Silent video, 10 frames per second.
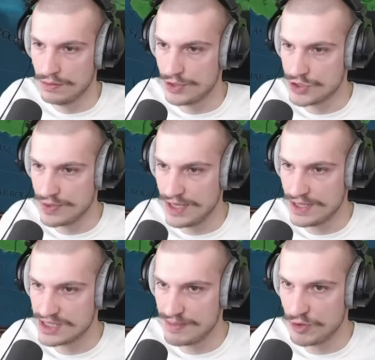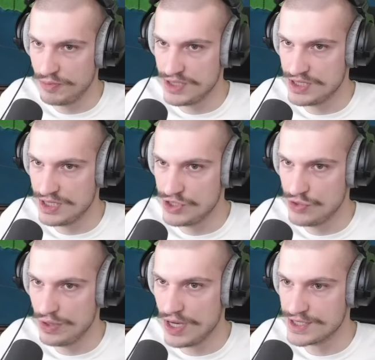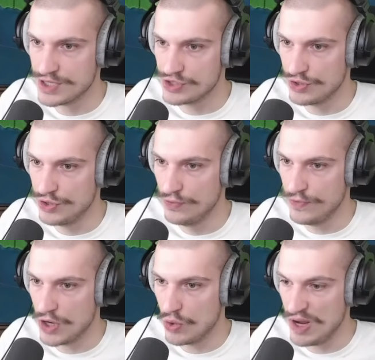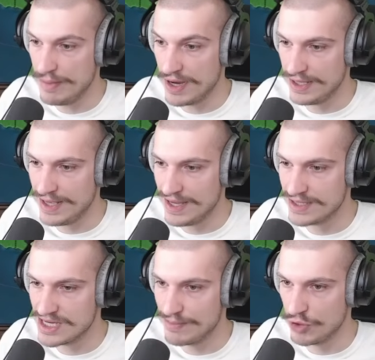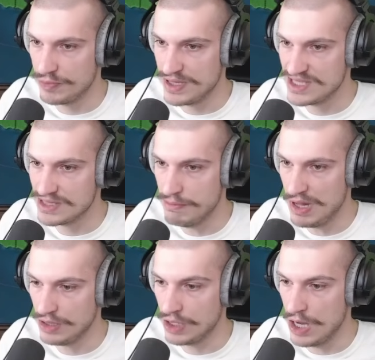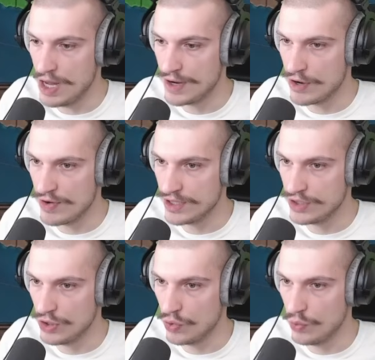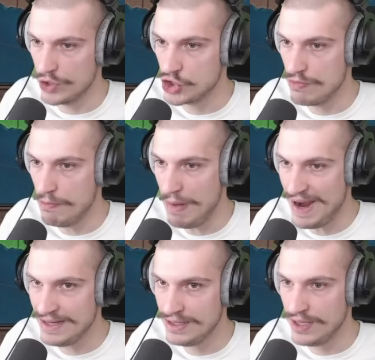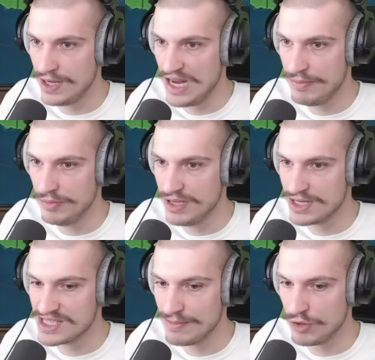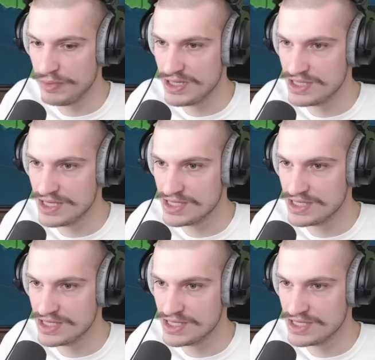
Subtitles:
Okay, so I can't separate piece these two guys because they're too far away, but I can separate piece Malgana right here, which might enable me to separate piece these